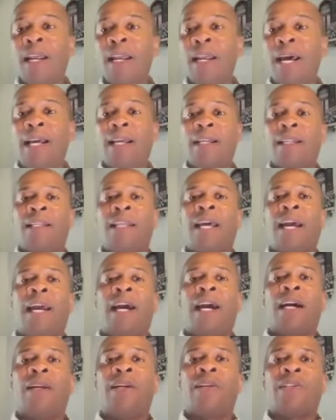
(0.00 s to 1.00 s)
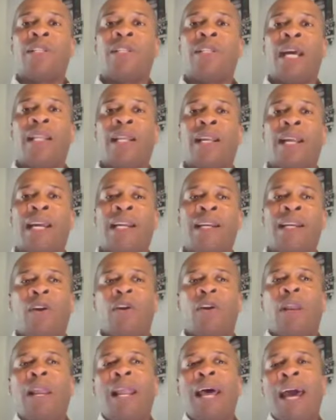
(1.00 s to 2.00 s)
Like they understand that like, no,
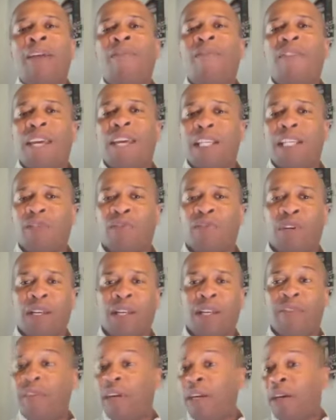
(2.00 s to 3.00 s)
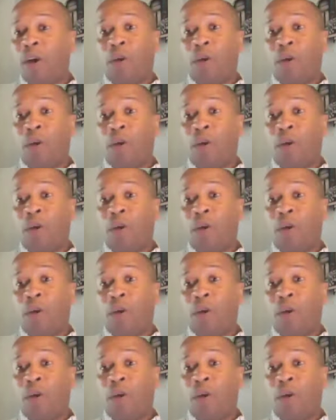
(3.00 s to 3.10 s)
life is for living.